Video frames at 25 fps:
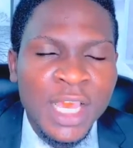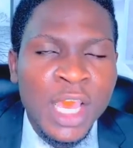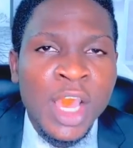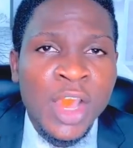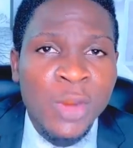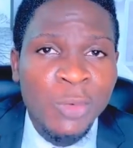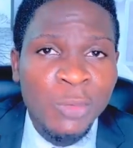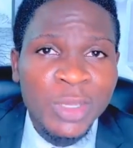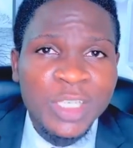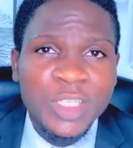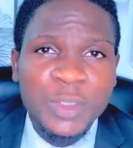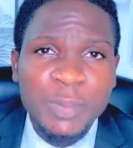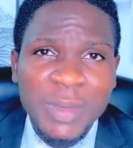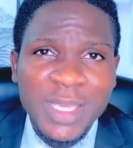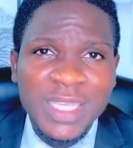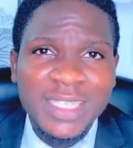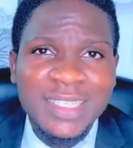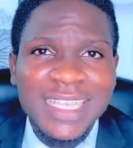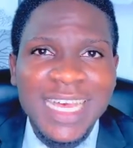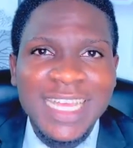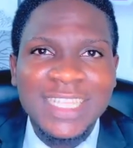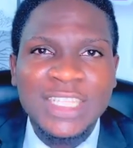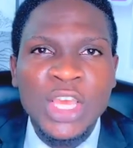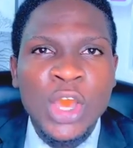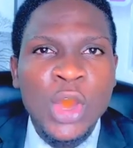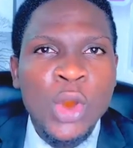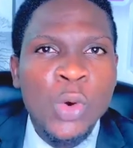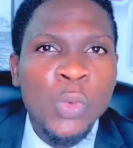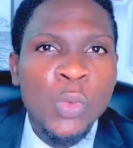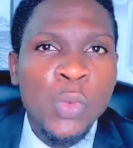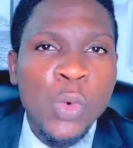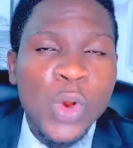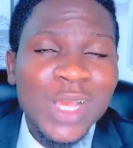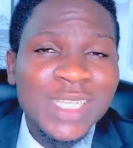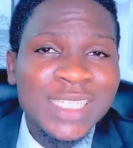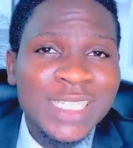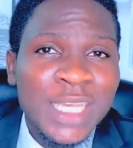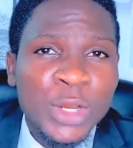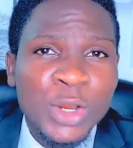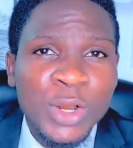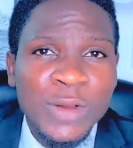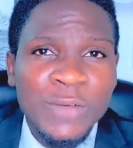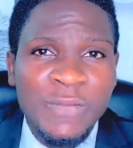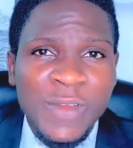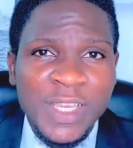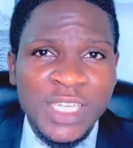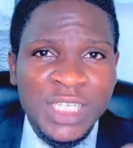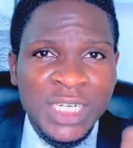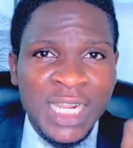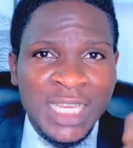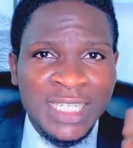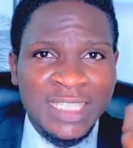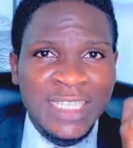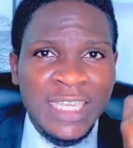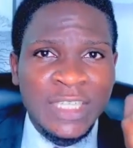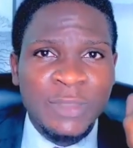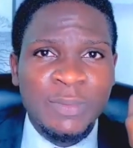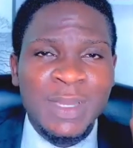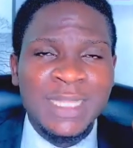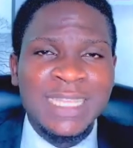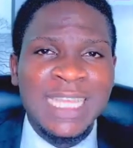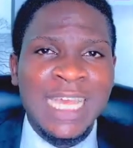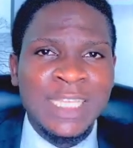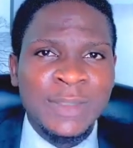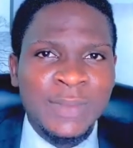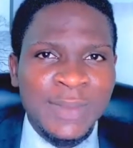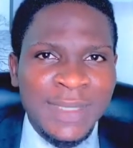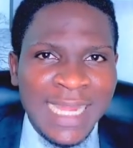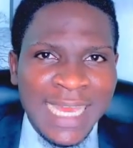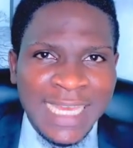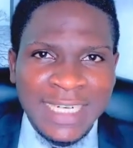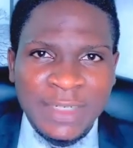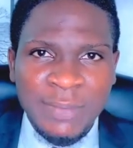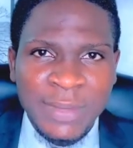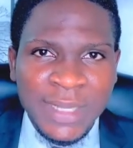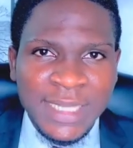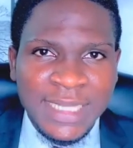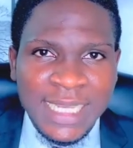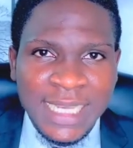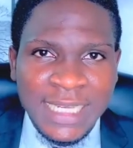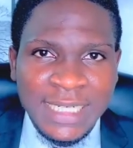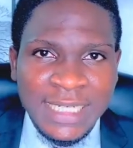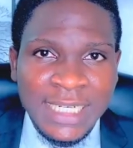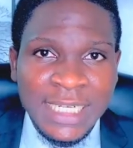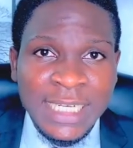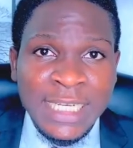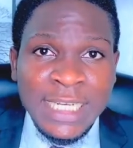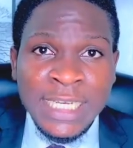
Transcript: which means that once a confessional statement has been admitted,